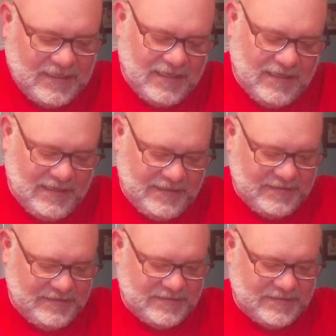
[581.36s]
I like
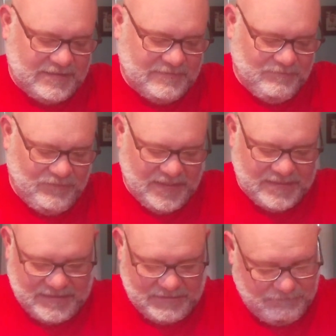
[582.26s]
this.
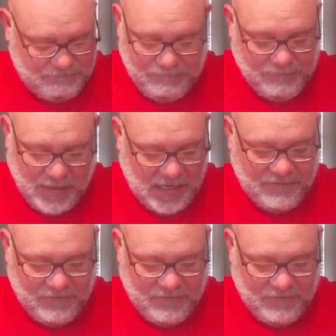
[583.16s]
This is by